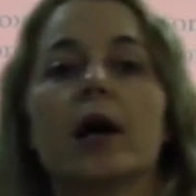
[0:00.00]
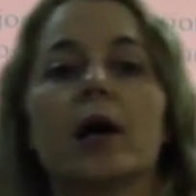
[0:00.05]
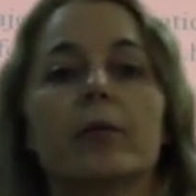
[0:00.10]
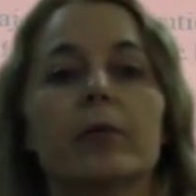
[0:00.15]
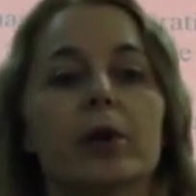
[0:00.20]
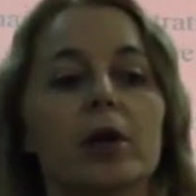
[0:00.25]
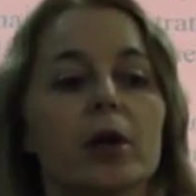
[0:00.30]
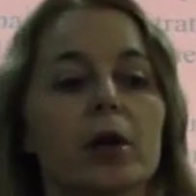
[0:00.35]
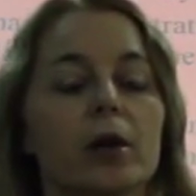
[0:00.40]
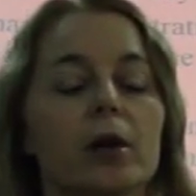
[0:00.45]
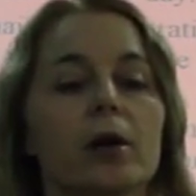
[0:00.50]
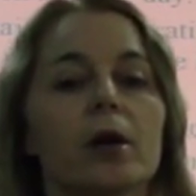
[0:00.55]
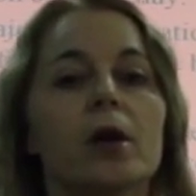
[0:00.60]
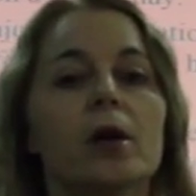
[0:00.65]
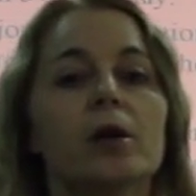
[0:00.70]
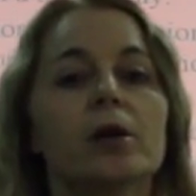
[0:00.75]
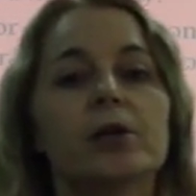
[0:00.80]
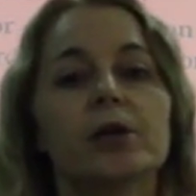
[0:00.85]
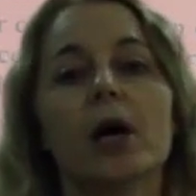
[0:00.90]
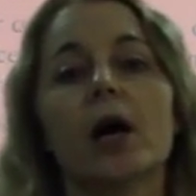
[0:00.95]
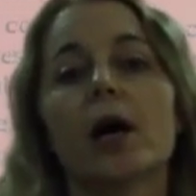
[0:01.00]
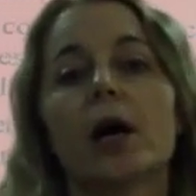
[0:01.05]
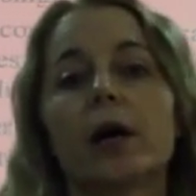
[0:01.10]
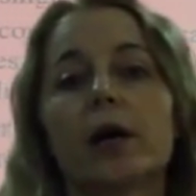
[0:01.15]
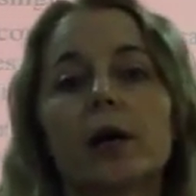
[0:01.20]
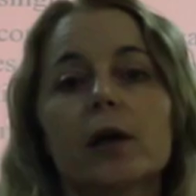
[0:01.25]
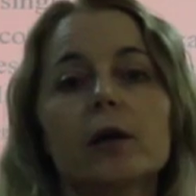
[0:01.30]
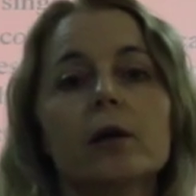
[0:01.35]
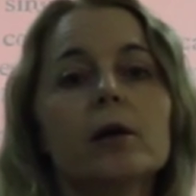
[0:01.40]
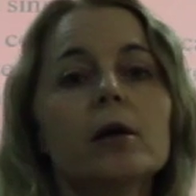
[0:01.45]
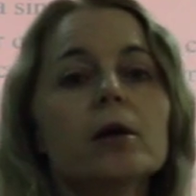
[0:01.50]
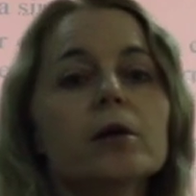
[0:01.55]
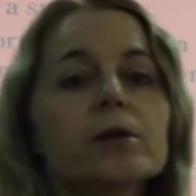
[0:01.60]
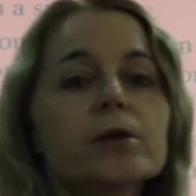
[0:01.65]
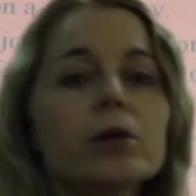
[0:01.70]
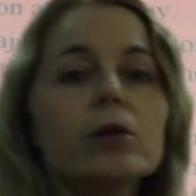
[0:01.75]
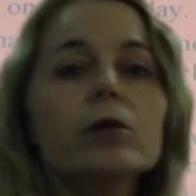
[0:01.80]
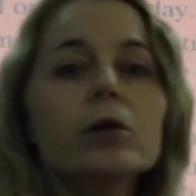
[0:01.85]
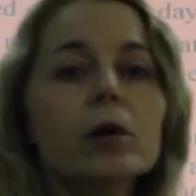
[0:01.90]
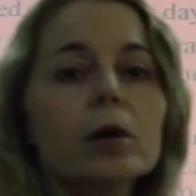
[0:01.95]
how many died.
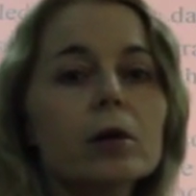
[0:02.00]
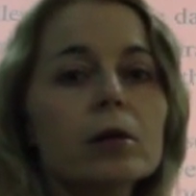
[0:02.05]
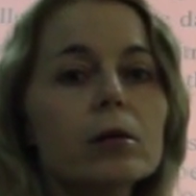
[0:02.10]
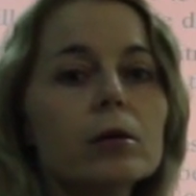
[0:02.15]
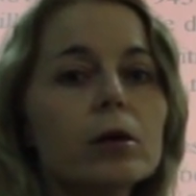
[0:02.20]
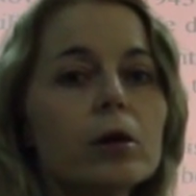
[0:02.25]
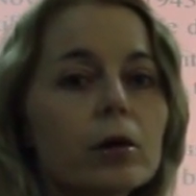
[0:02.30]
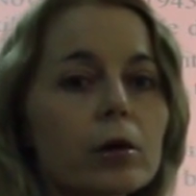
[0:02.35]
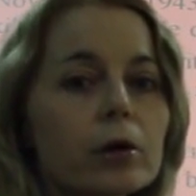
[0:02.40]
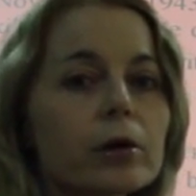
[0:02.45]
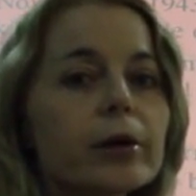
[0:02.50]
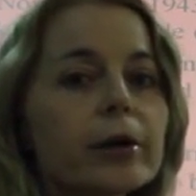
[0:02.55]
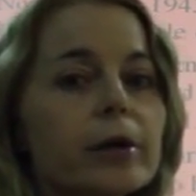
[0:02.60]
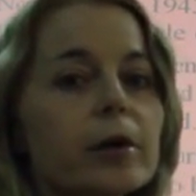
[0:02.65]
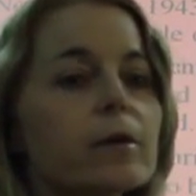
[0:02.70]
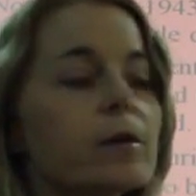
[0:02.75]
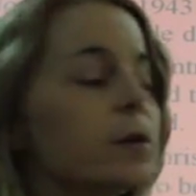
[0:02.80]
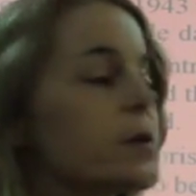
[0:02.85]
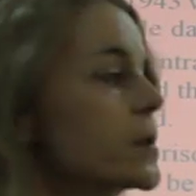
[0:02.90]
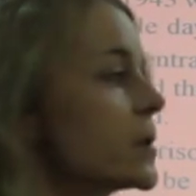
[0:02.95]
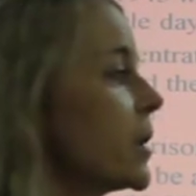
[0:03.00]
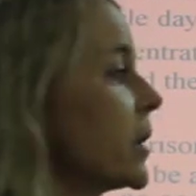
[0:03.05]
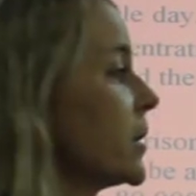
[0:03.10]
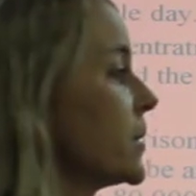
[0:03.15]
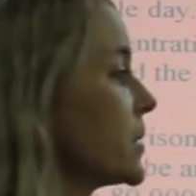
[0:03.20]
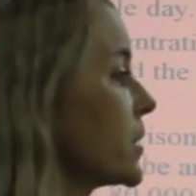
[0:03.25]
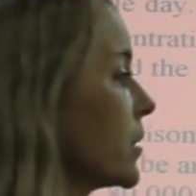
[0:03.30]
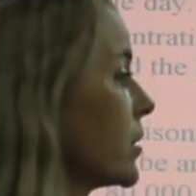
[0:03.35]
So you can look at these slides